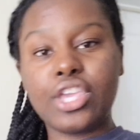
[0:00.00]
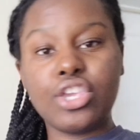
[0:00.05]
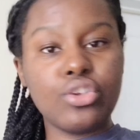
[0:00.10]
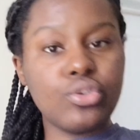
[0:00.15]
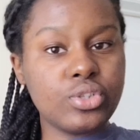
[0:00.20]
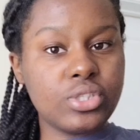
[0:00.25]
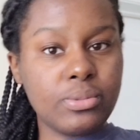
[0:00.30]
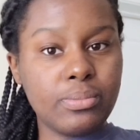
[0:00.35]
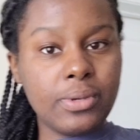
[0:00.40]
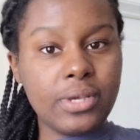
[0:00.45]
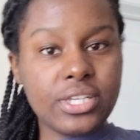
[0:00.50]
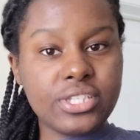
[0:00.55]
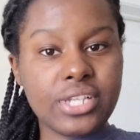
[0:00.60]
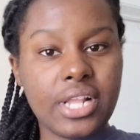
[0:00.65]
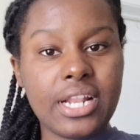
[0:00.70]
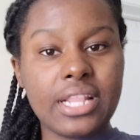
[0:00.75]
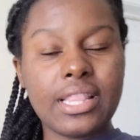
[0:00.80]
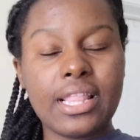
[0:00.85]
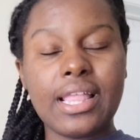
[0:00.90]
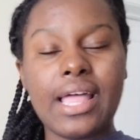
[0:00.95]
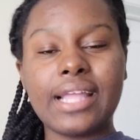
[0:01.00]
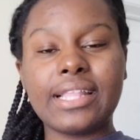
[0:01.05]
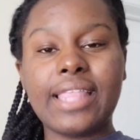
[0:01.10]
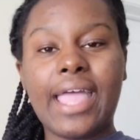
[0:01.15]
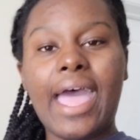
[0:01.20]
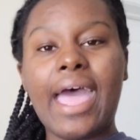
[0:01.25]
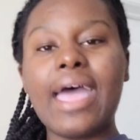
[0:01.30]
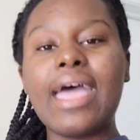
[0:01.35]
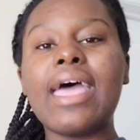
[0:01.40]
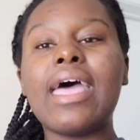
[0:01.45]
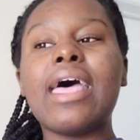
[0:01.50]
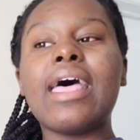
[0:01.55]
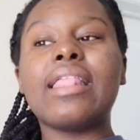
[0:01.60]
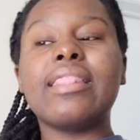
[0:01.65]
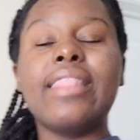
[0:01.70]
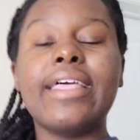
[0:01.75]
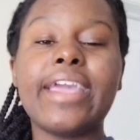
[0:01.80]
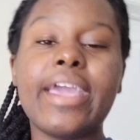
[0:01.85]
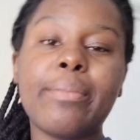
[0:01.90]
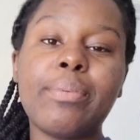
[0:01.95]
used books or anything like that.
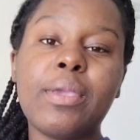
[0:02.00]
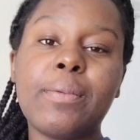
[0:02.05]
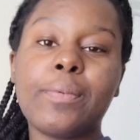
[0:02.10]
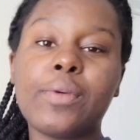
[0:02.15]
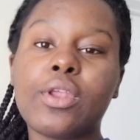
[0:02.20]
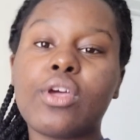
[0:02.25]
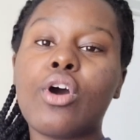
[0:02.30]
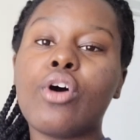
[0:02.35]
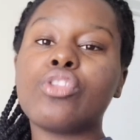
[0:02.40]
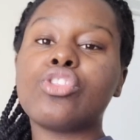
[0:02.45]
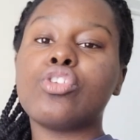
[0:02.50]
They get people to go